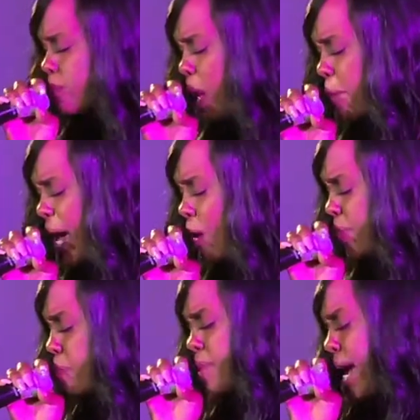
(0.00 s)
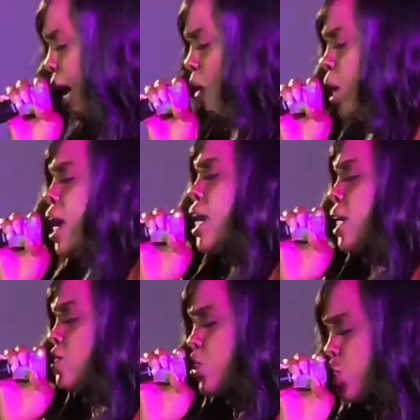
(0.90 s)
about them now.
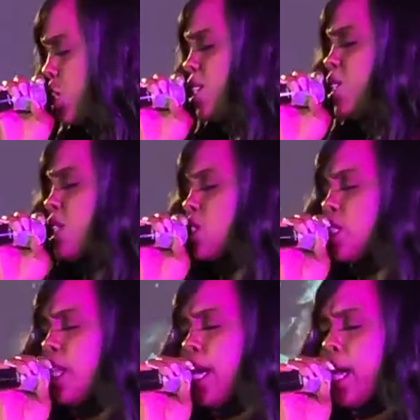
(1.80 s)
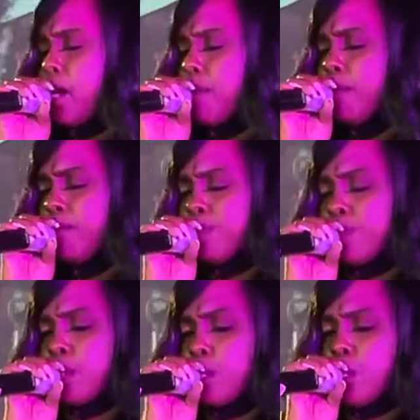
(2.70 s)
In Jesus'
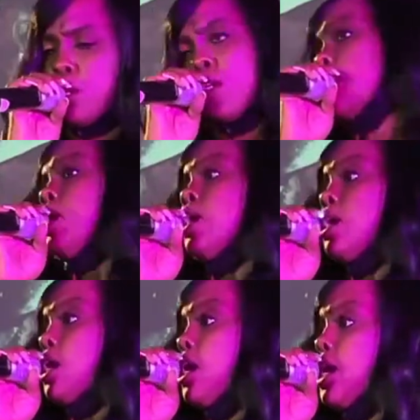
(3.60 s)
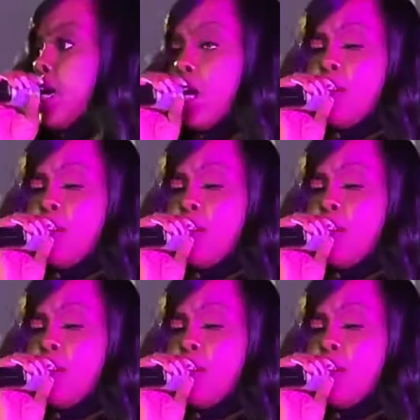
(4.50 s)
name. If